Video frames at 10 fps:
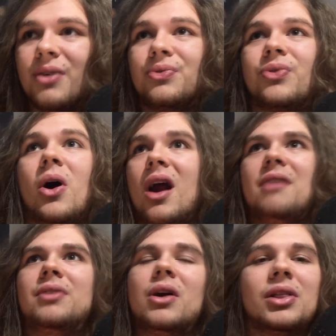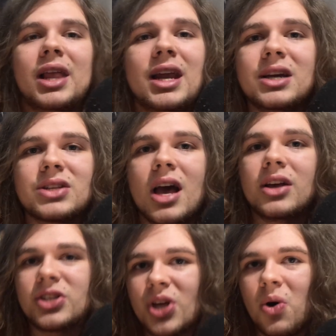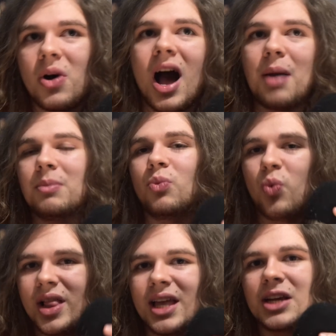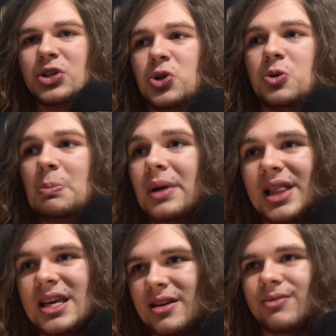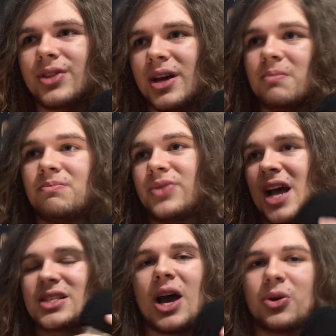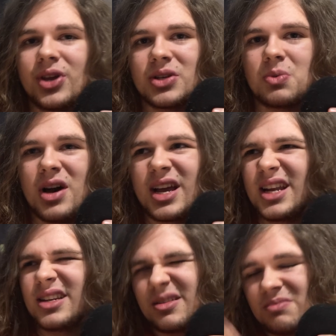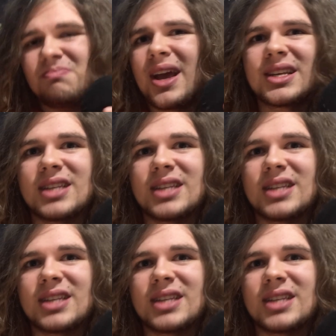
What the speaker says: forever on Linux, so I'm willing to believe that that's how things work, and it makes